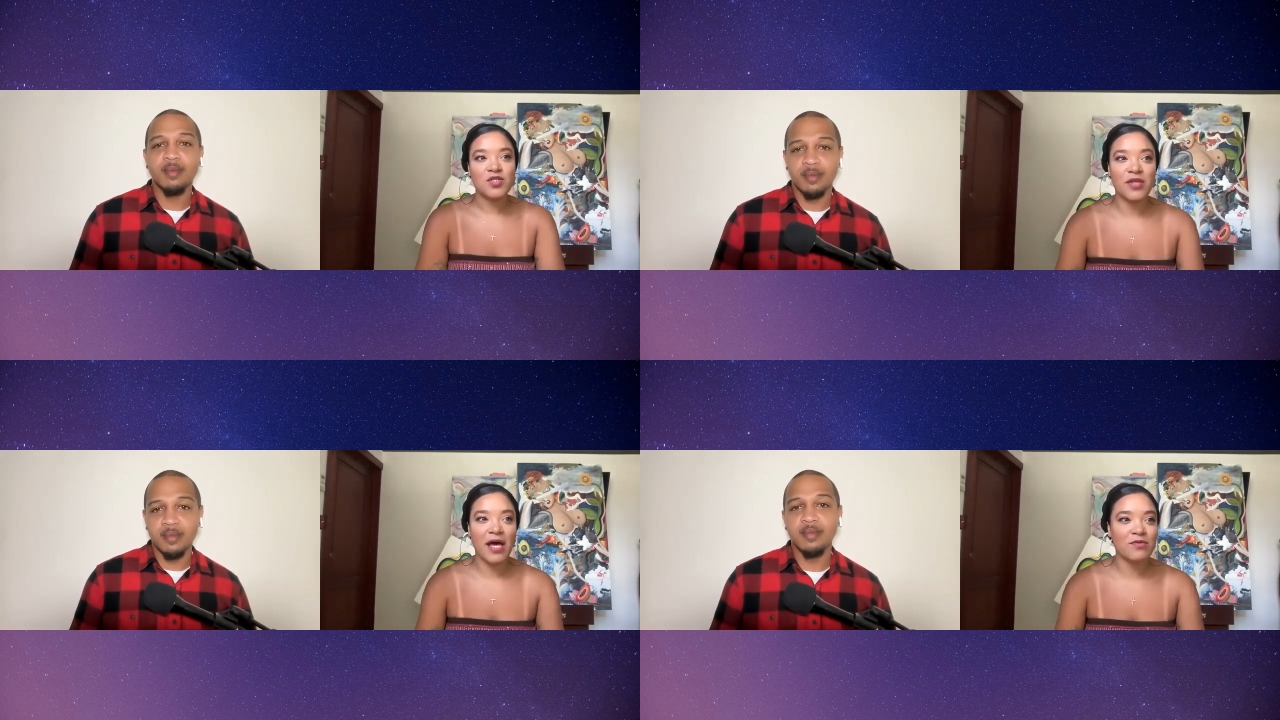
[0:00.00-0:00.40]

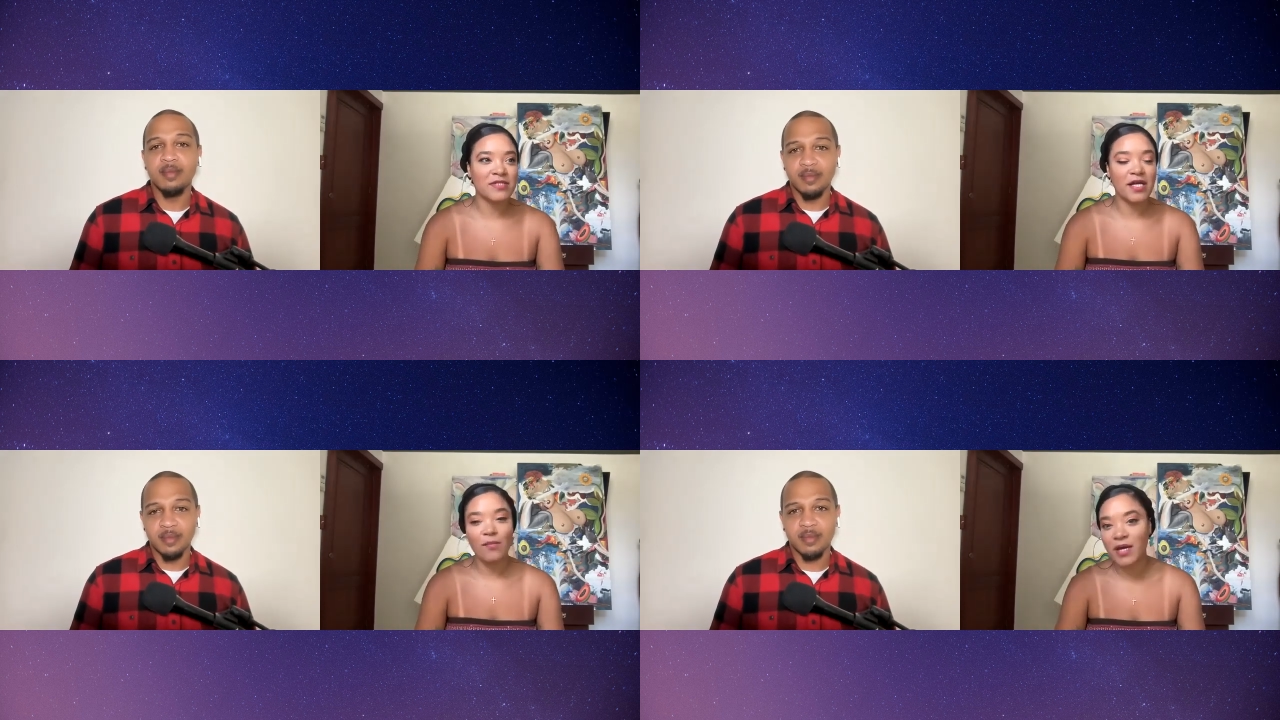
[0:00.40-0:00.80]
Speaker 1: So that was
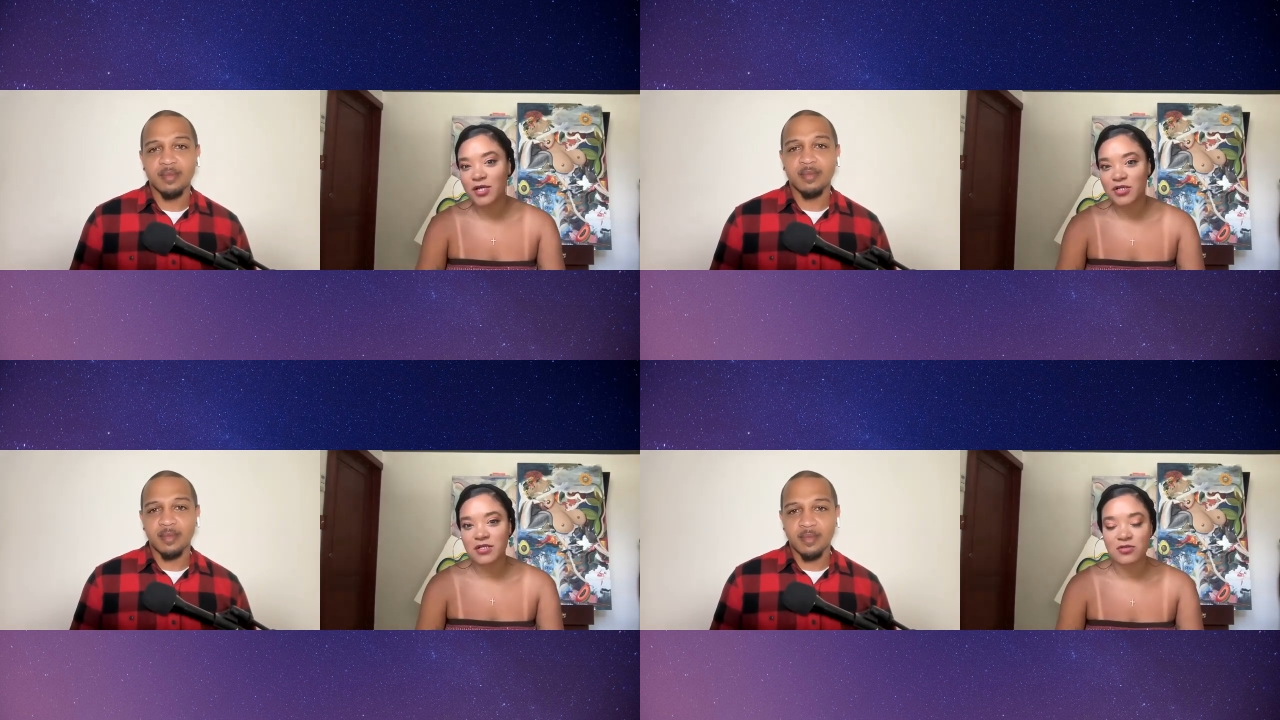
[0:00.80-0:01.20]
like a
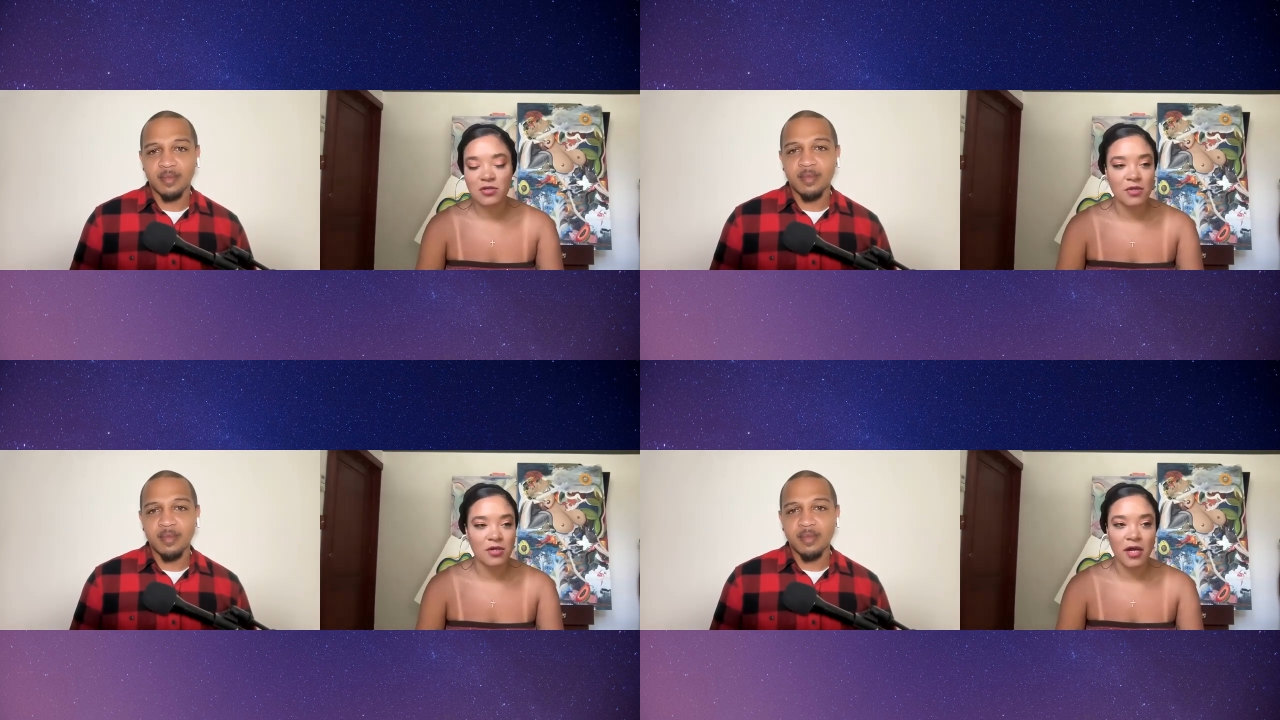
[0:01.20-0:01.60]
major
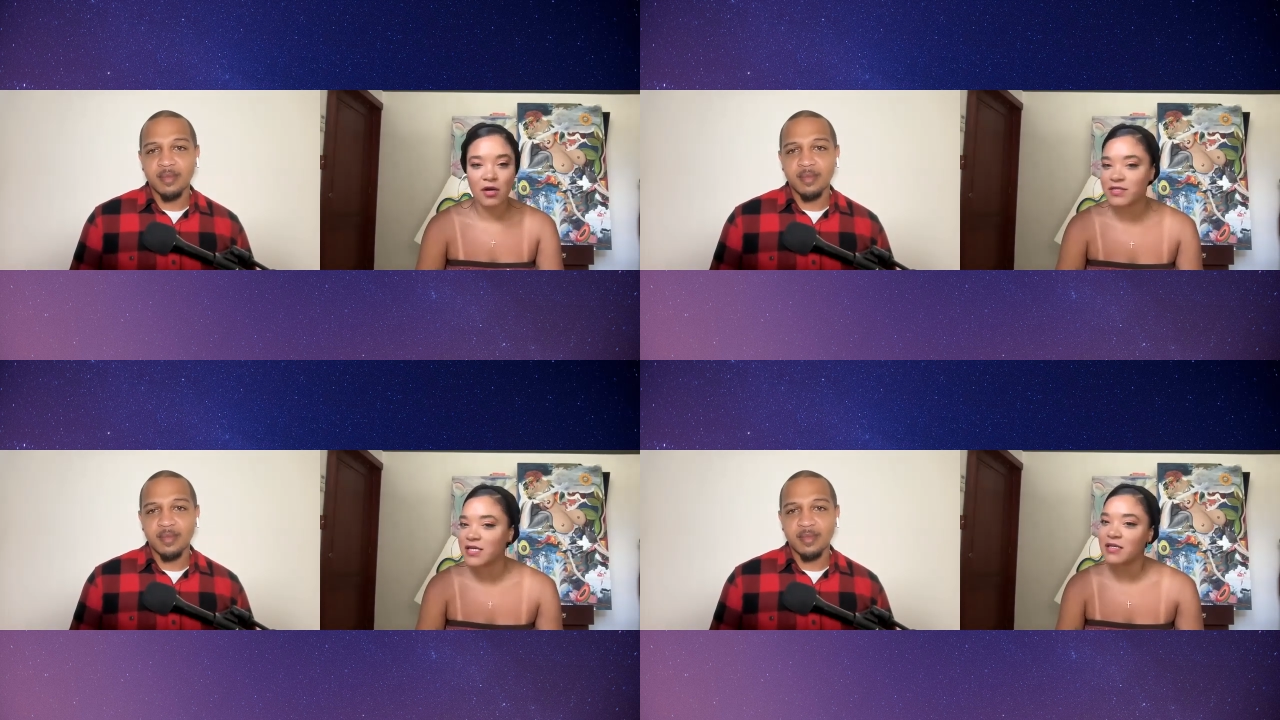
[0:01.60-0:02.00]
contributor. I
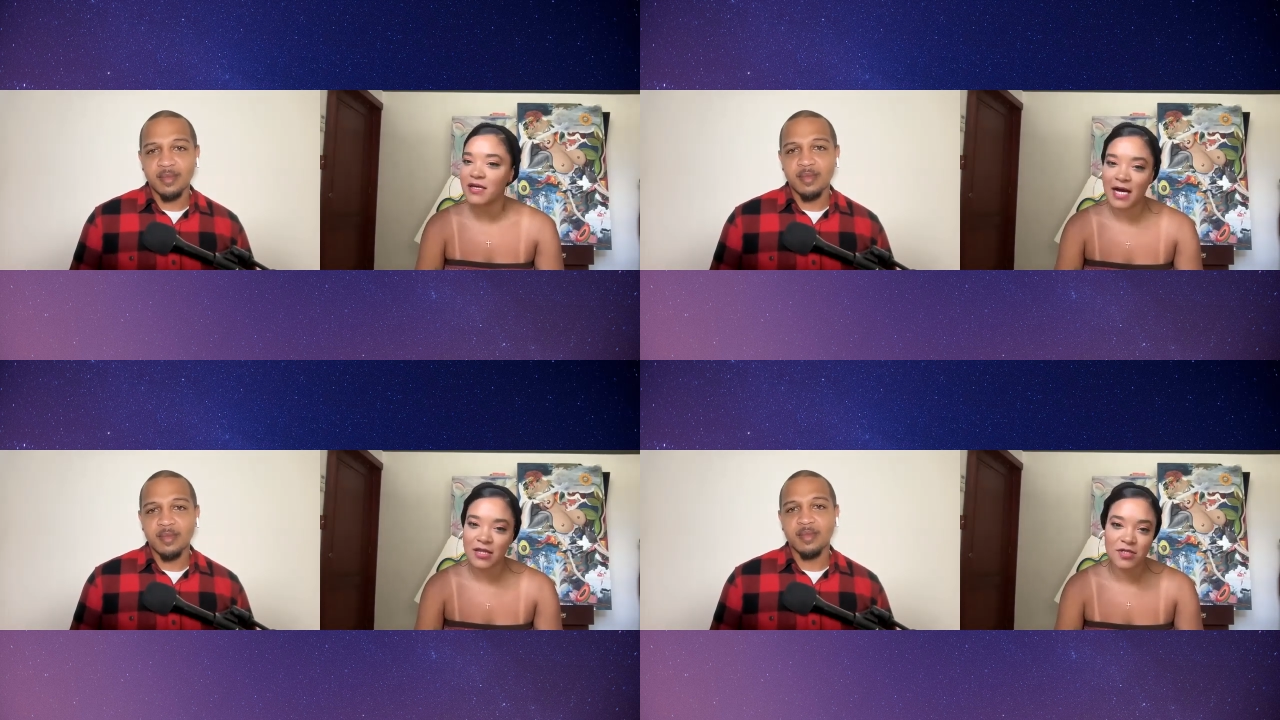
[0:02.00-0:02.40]
always had the
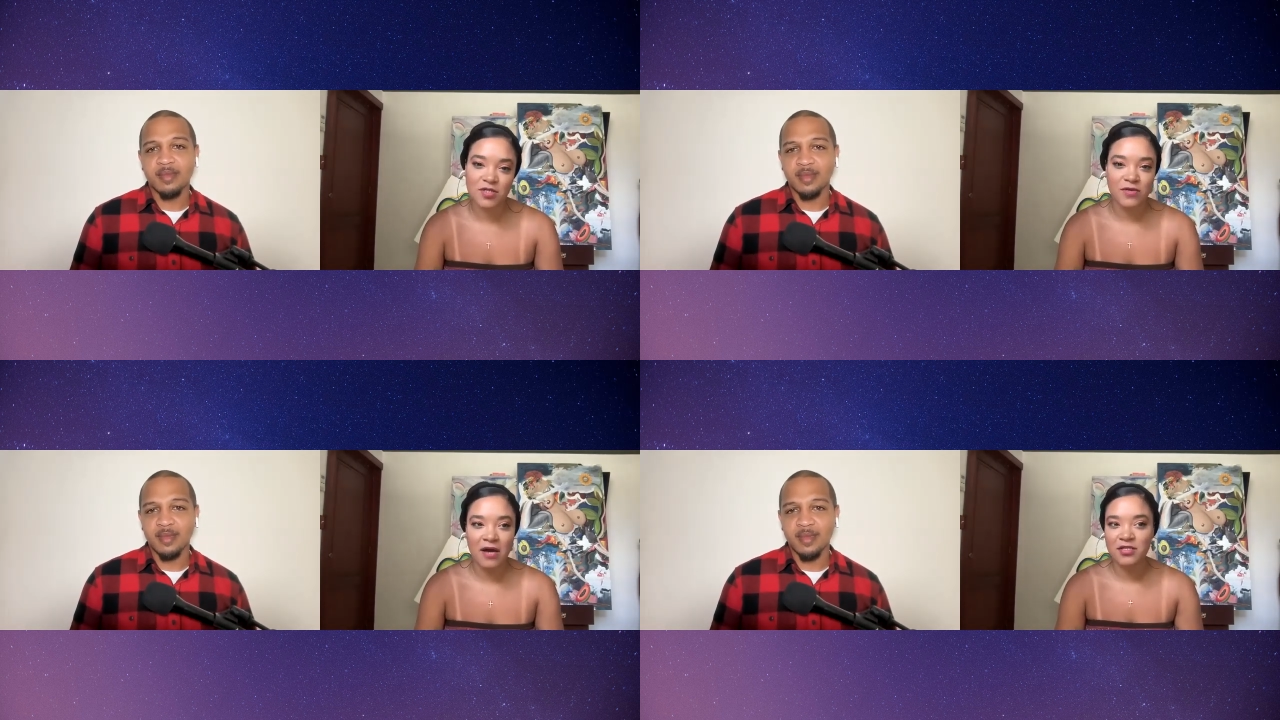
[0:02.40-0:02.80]
galleries
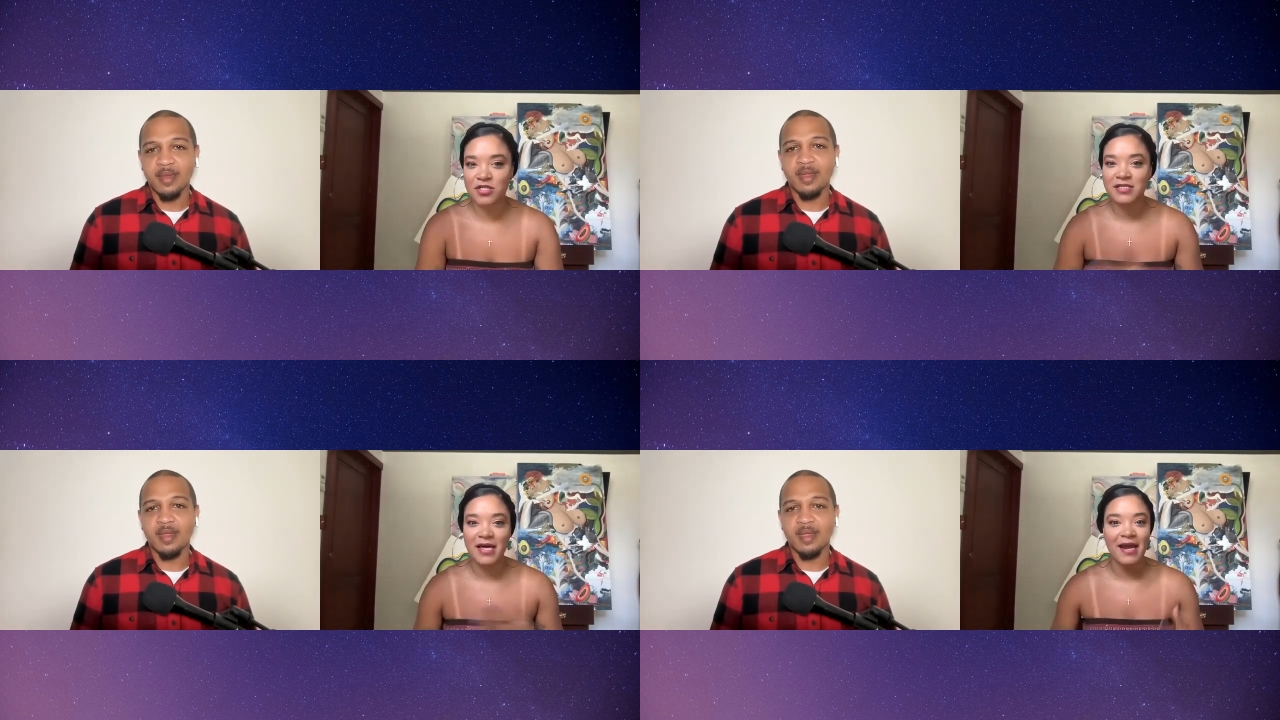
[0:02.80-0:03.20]
around and just